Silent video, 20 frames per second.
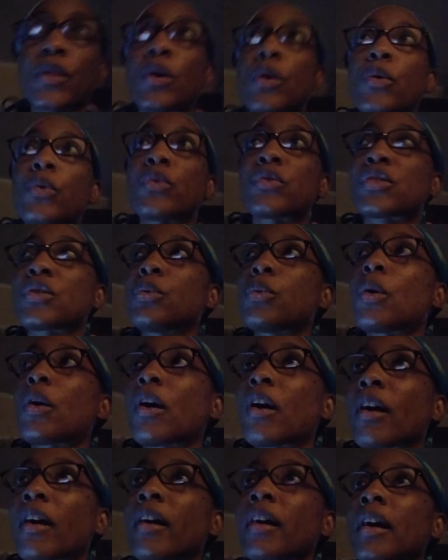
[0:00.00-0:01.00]
those who
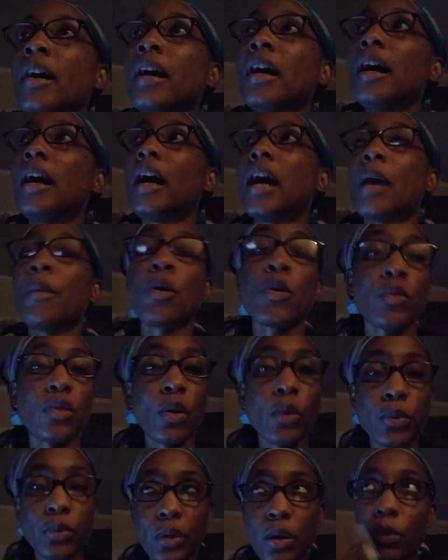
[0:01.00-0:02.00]
are, um, who,
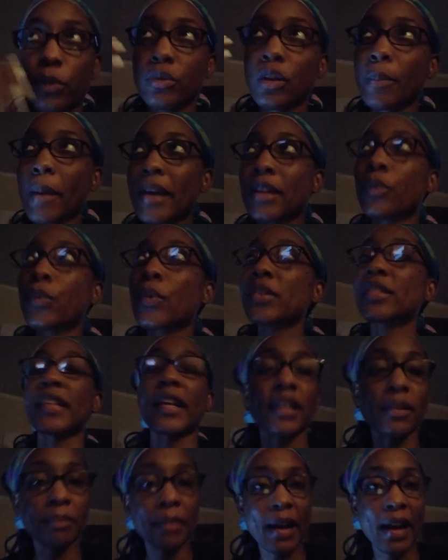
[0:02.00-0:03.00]
who, who, no matter what
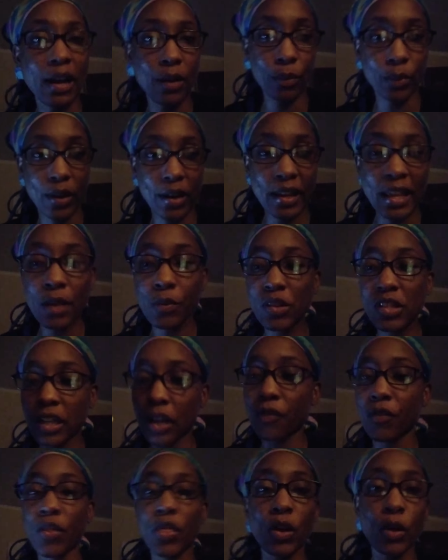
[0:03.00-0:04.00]
state of mind we're in, He was
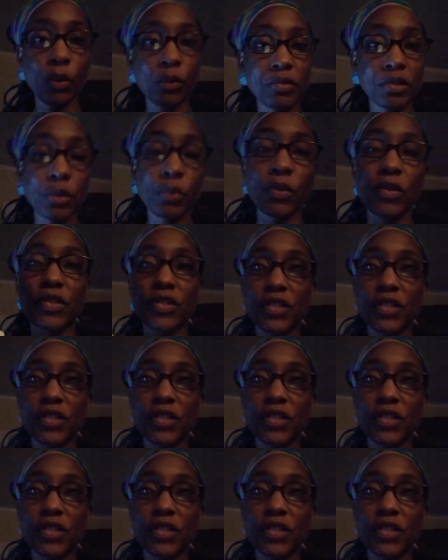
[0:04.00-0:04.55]
looking for those who are